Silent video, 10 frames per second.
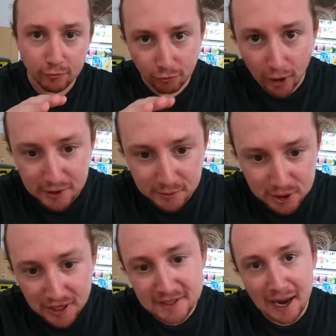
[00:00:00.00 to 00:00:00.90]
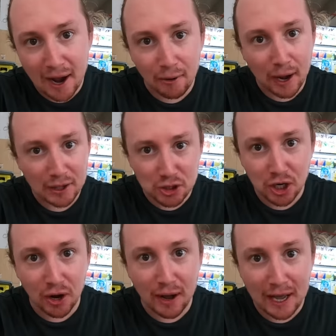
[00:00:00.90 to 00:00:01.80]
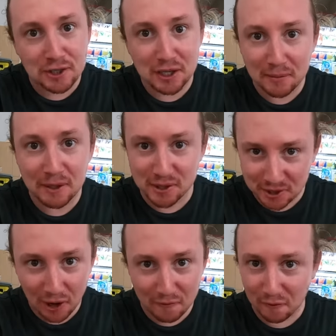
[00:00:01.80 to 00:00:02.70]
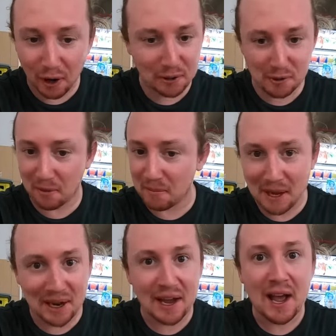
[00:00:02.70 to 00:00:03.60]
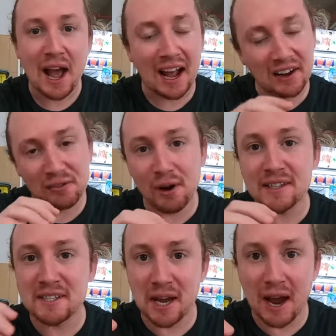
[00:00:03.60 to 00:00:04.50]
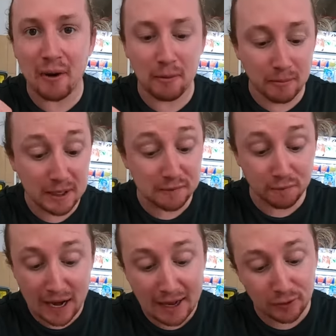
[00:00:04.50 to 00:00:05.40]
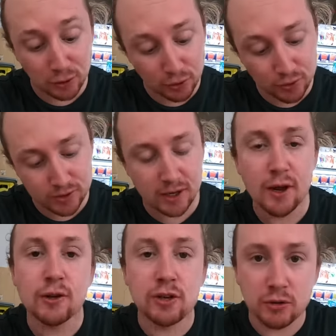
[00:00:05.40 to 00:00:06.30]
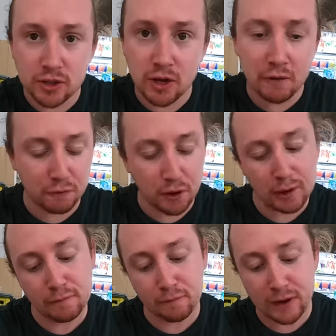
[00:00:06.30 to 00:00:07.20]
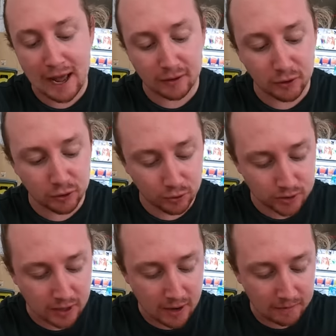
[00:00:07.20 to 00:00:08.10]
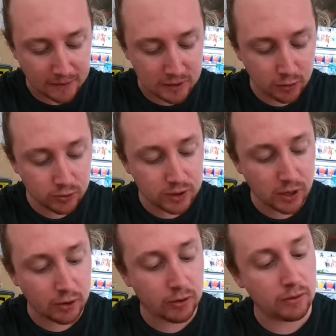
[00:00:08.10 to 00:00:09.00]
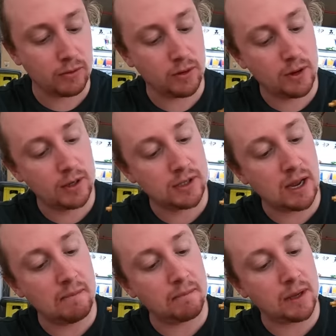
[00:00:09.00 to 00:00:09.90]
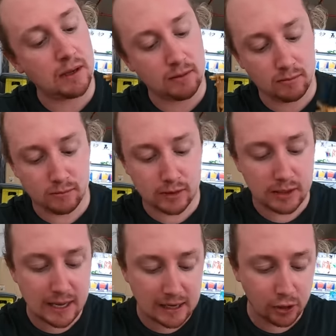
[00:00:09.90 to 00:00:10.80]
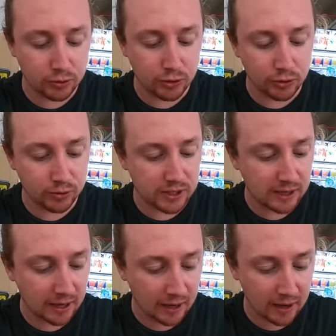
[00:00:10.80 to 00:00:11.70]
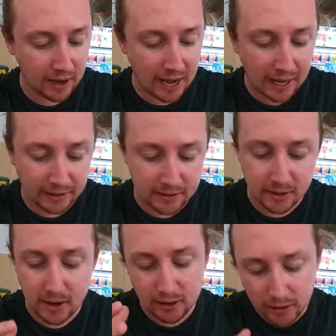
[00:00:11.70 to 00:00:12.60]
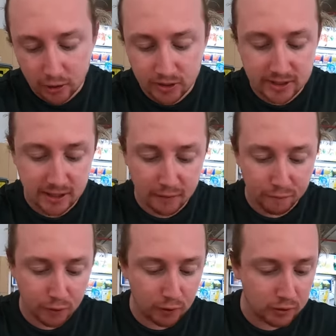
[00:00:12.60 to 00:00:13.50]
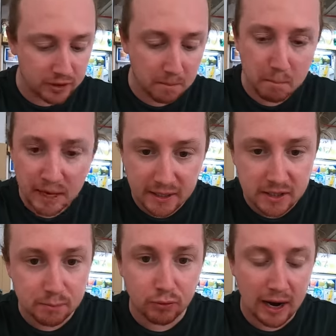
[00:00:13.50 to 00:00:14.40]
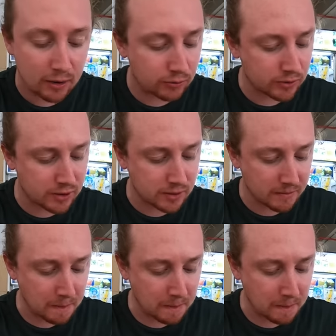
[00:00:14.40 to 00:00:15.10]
Right, so we checked it out, and char actually means stir-fried, not meat, and kwa tiao means flat noodles, so stir-fried flat noodles. There's also some yellow noodles in here, and loads of seafood, some bean sprouts,